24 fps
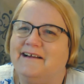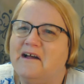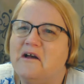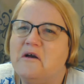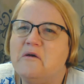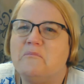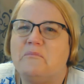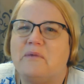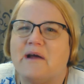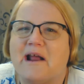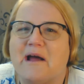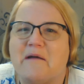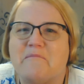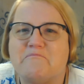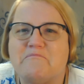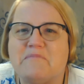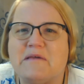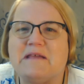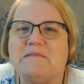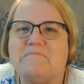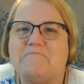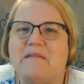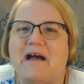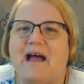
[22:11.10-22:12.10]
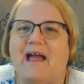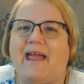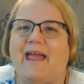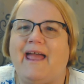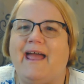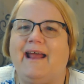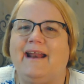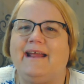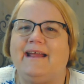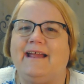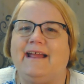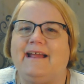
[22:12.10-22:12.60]
But I beat my
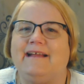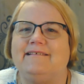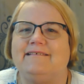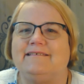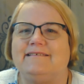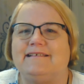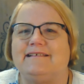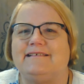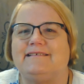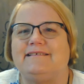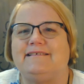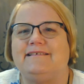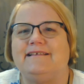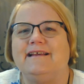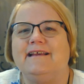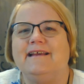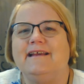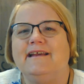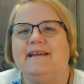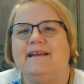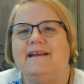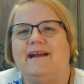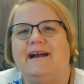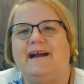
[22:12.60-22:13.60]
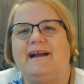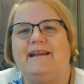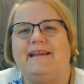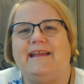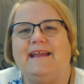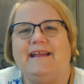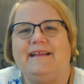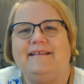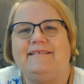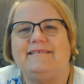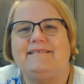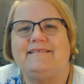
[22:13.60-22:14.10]
head against the
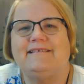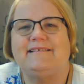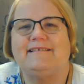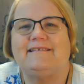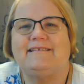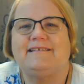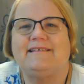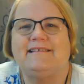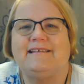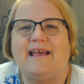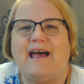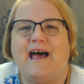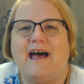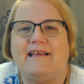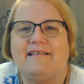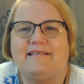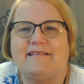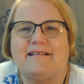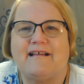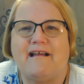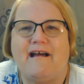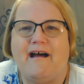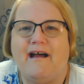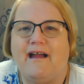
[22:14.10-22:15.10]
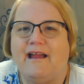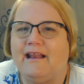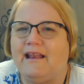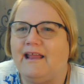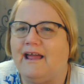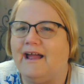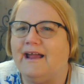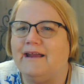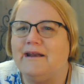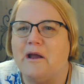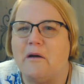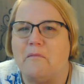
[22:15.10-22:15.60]

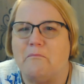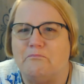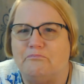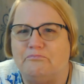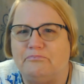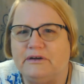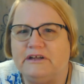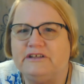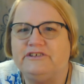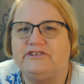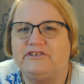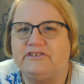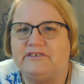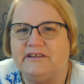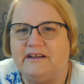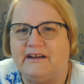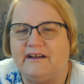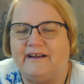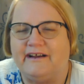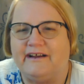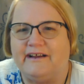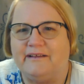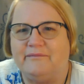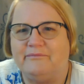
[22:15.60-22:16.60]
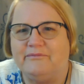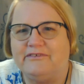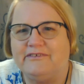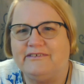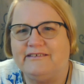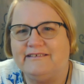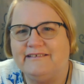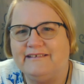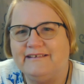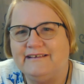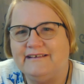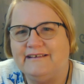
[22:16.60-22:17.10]
skyline a bunch of
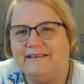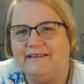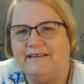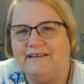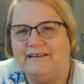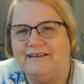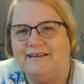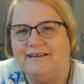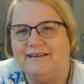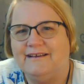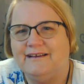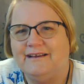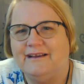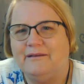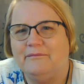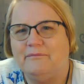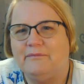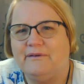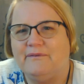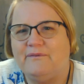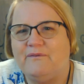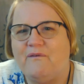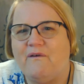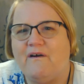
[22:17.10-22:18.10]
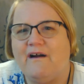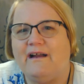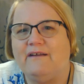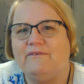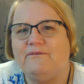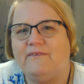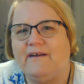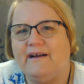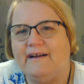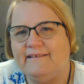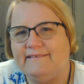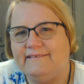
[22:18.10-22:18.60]
times before I
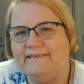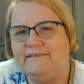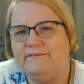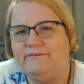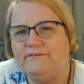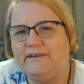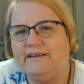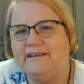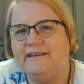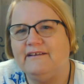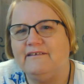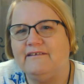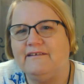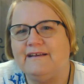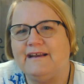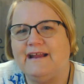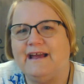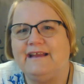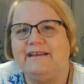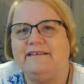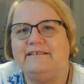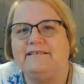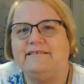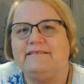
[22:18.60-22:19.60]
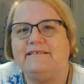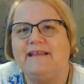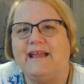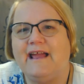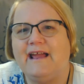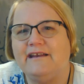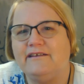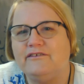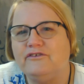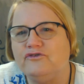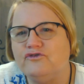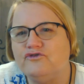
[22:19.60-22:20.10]
finally figured I just
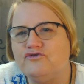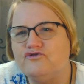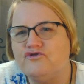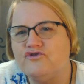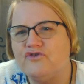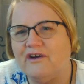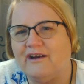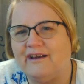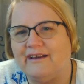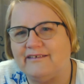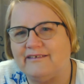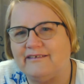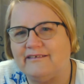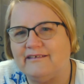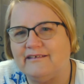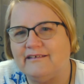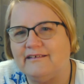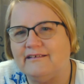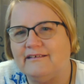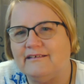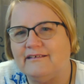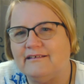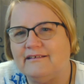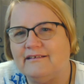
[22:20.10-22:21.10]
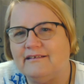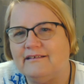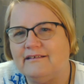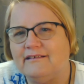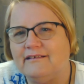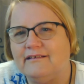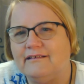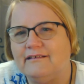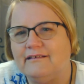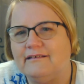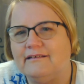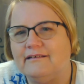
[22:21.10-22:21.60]
had to trust
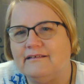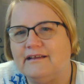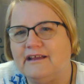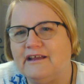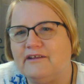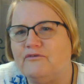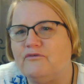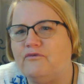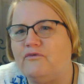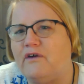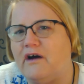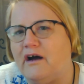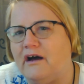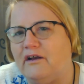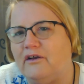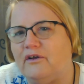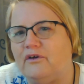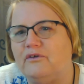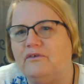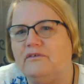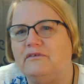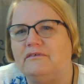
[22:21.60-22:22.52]
and follow.